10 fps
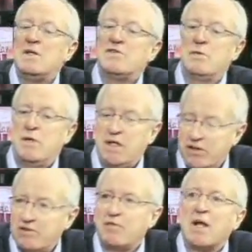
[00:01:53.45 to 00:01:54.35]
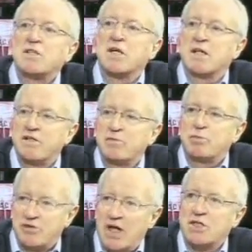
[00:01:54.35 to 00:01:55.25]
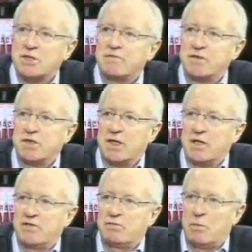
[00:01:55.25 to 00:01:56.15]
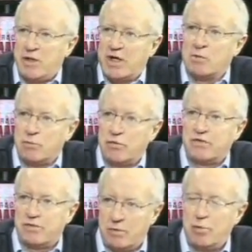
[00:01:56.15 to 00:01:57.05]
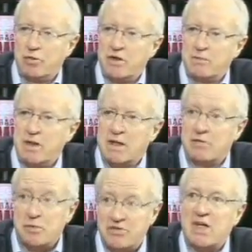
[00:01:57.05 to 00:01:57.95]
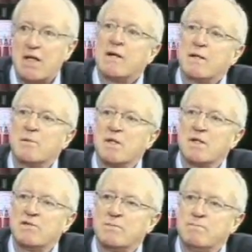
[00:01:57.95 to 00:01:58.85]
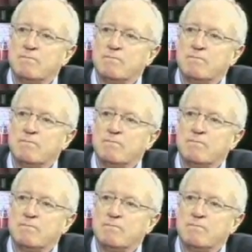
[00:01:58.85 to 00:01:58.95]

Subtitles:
So it is a flak jacket. It's a protection for journalists when we get awards for reporting the Middle East, particularly the Middle East.